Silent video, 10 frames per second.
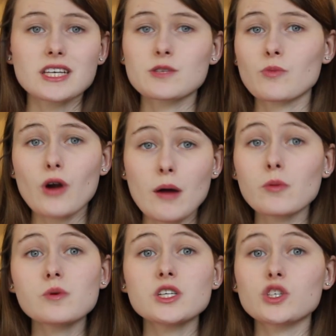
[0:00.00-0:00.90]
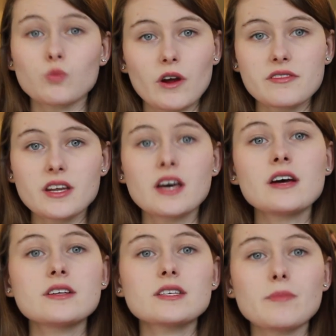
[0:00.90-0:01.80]
It's probably just worth it
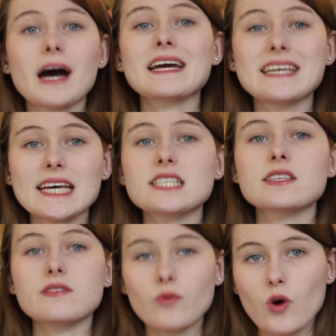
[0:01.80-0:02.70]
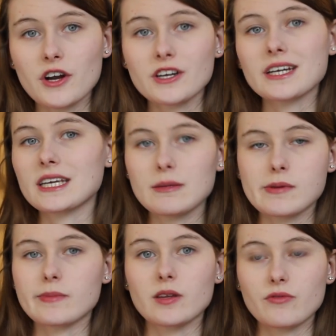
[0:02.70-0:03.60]
to buy cases of water and keep
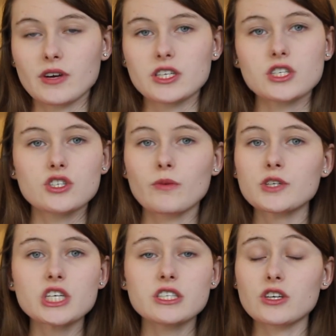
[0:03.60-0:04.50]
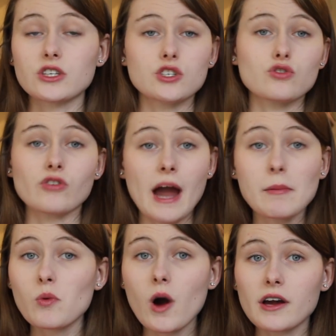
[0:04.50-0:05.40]
them in the fridge. It's so much easier to just
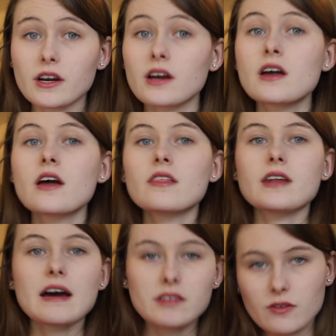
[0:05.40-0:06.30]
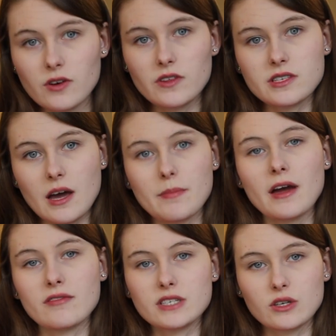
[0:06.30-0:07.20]
grab a water than having to fill this up
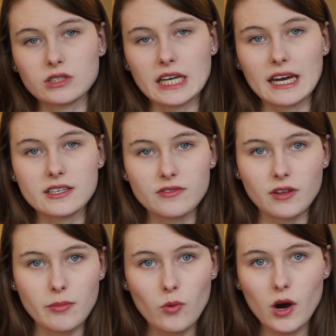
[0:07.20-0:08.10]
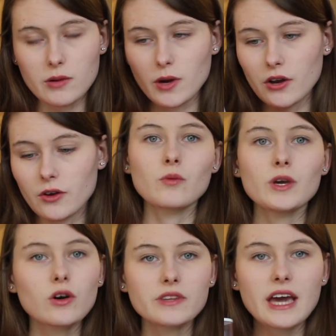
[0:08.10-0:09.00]
every single day to fill up a water bottle.
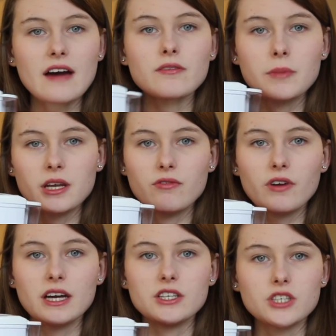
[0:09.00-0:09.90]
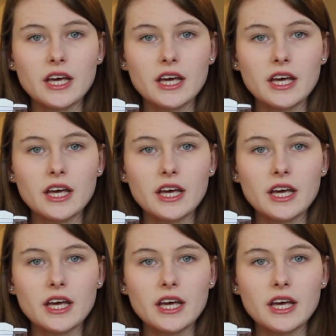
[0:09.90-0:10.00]
We only have a mini fridge.